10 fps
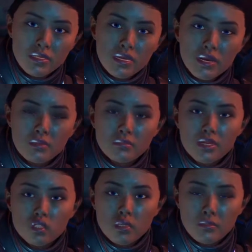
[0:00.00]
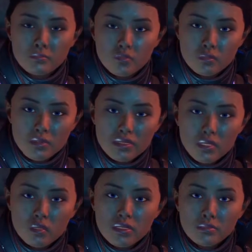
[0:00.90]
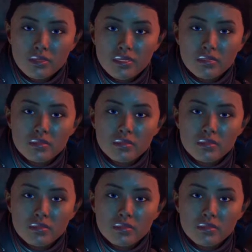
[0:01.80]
And how much will that promise cost me?